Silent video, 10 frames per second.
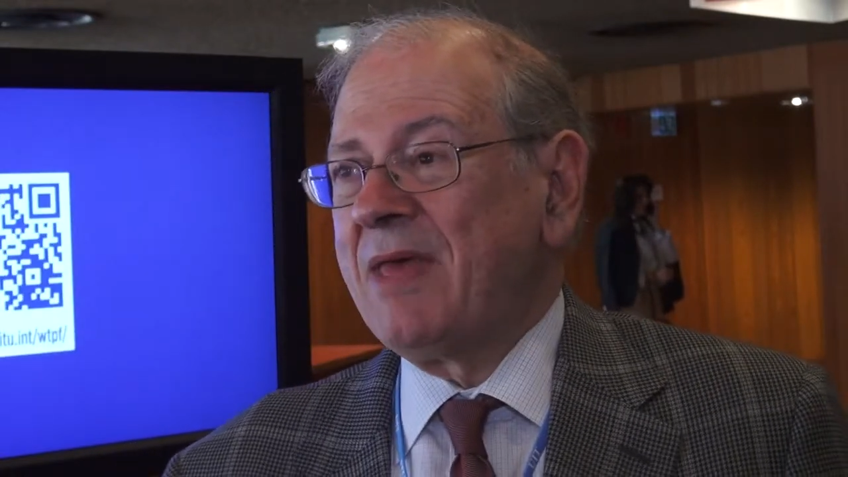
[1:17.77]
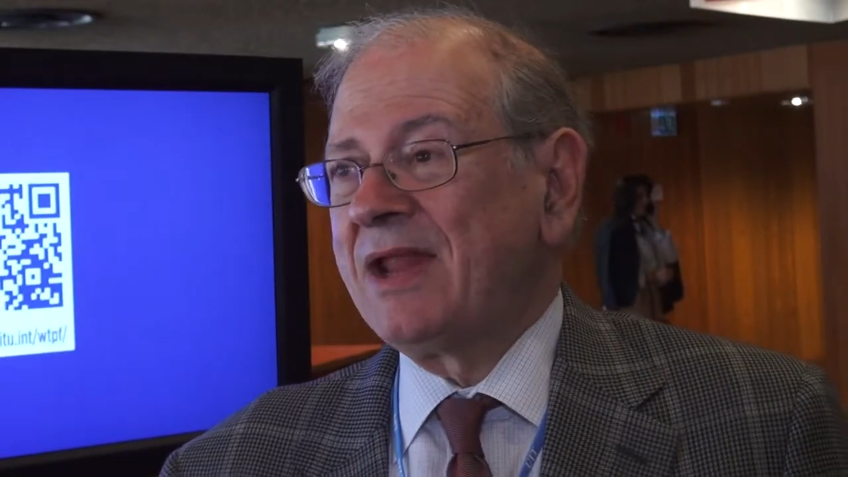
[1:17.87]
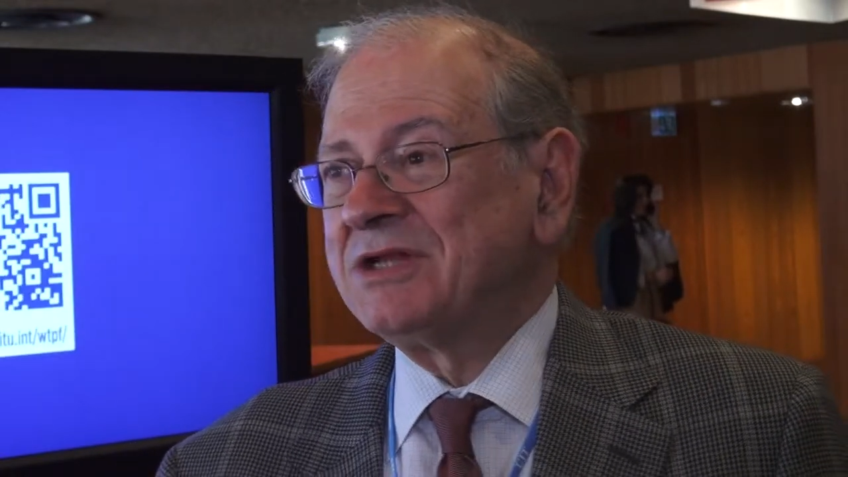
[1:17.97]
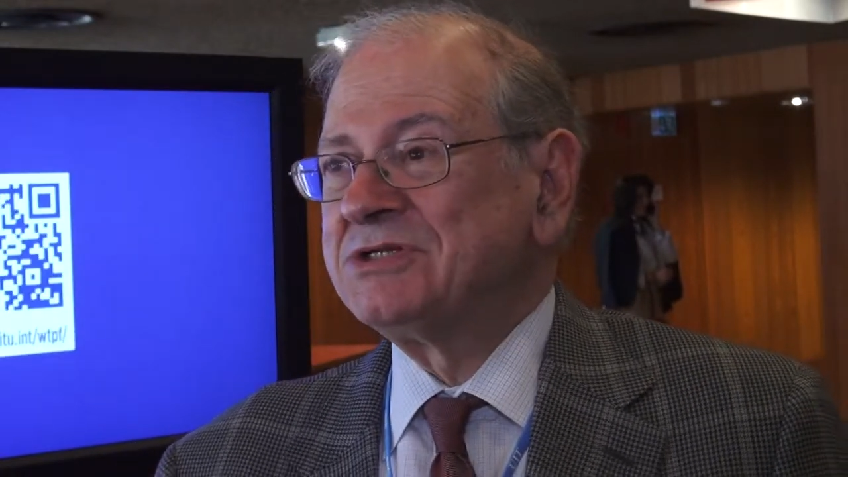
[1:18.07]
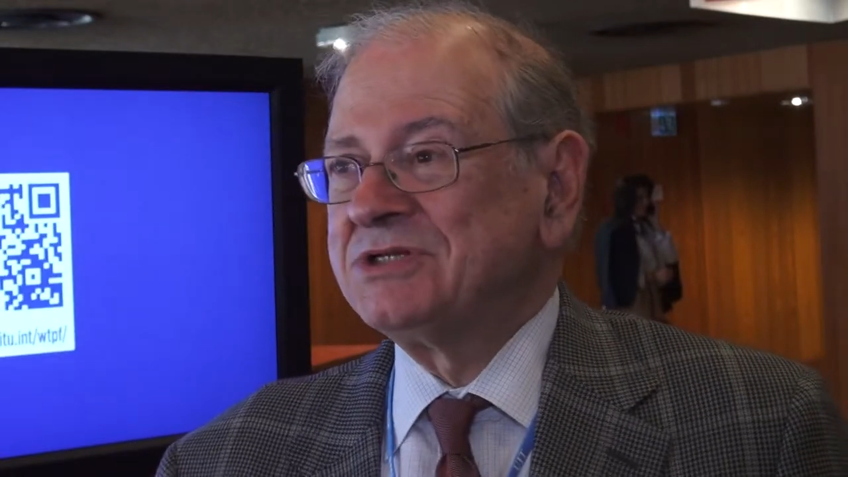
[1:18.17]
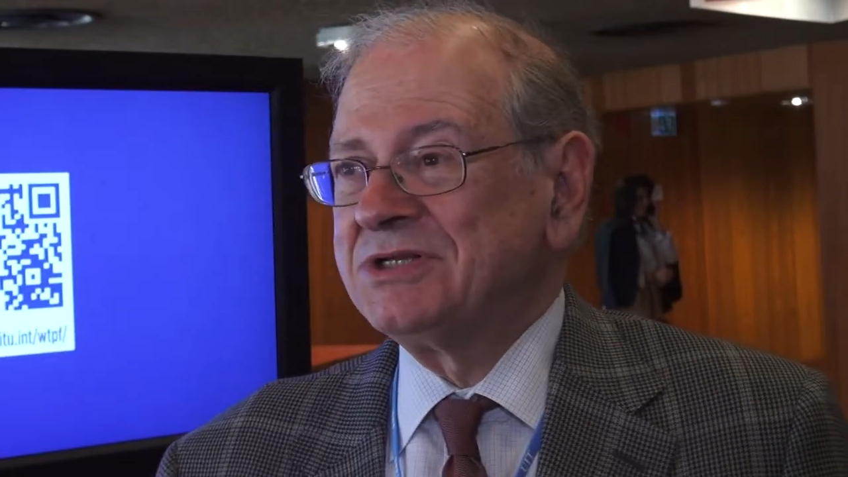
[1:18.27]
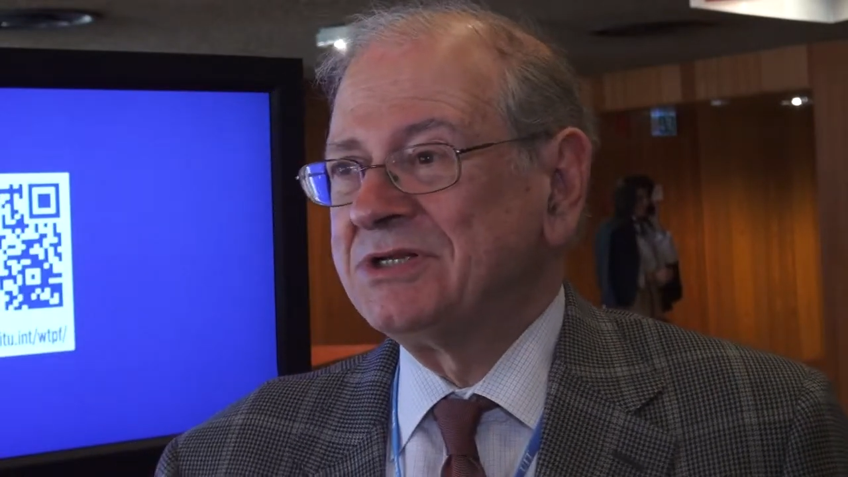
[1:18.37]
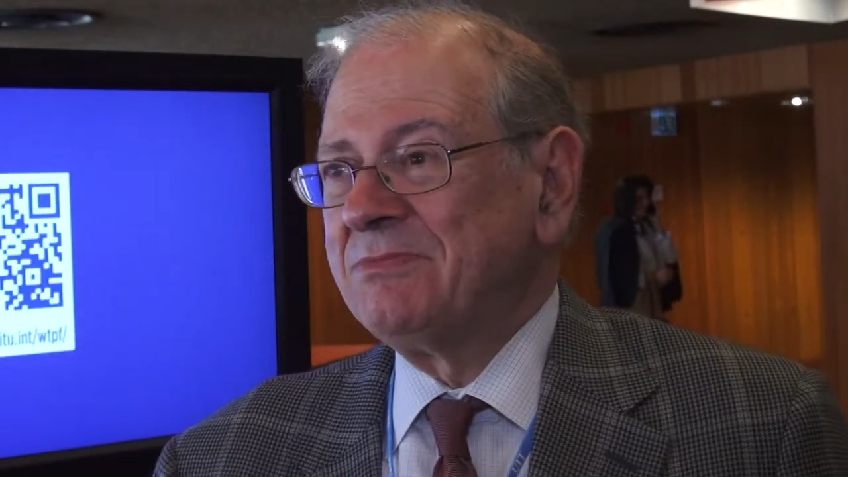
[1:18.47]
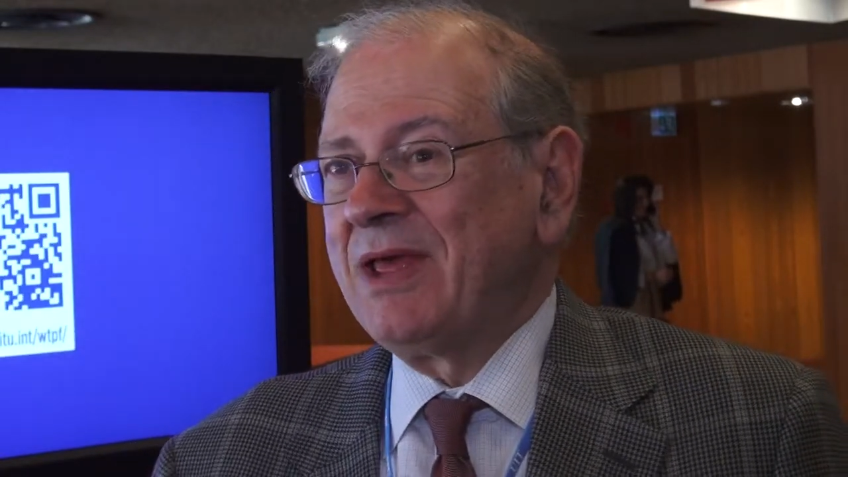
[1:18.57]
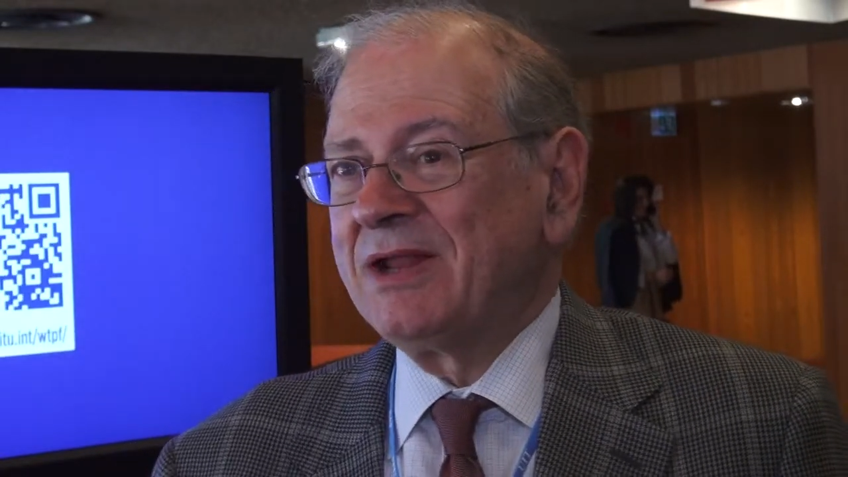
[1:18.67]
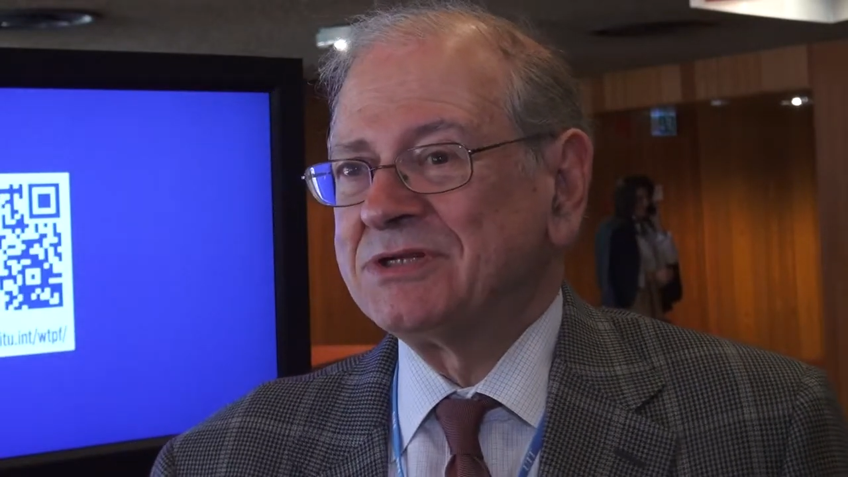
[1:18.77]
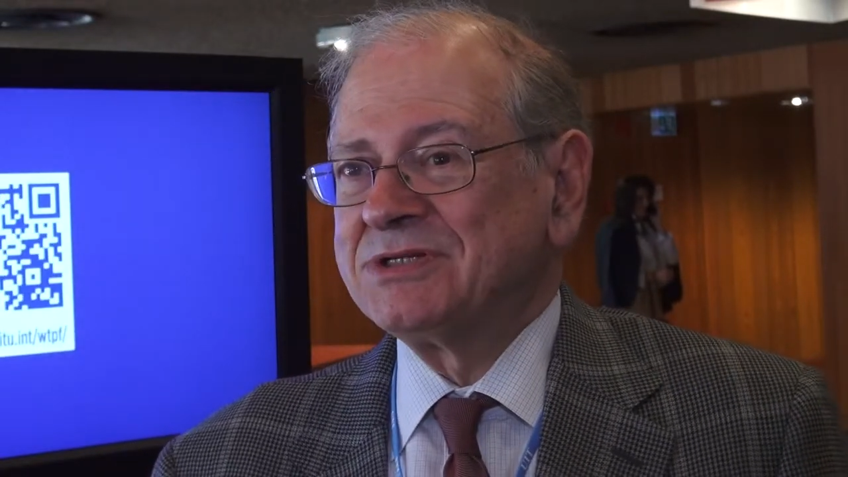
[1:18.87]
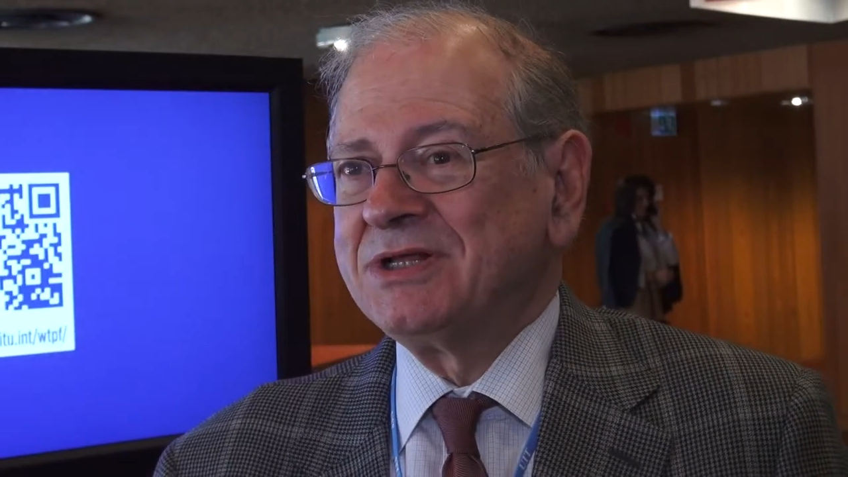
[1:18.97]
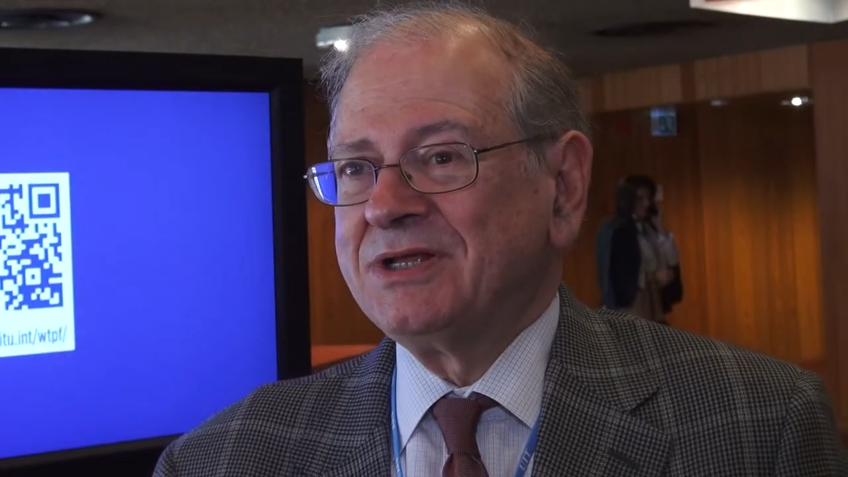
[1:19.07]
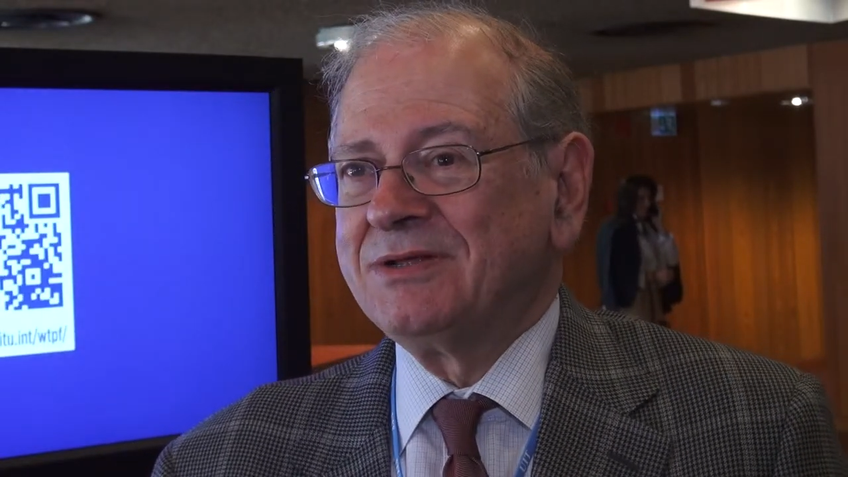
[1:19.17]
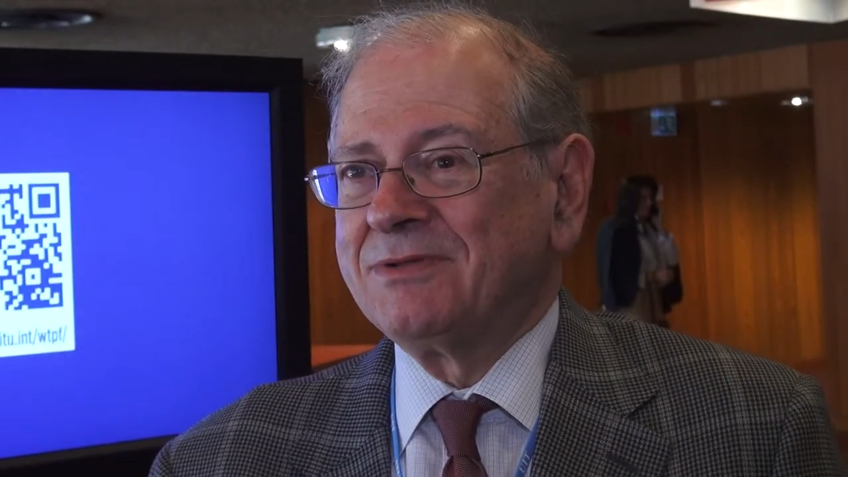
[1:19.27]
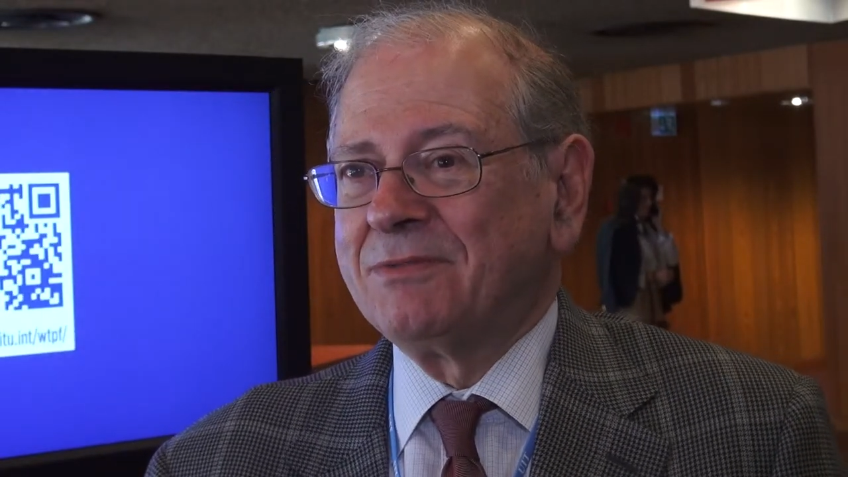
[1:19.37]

manage it, manage the,